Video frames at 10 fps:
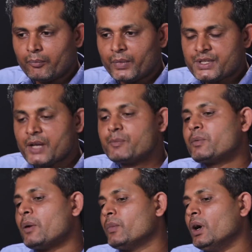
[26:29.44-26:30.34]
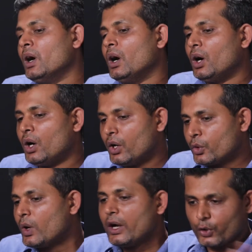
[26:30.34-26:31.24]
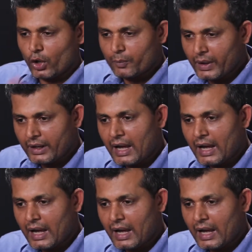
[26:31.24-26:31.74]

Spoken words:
shift from rural to urban,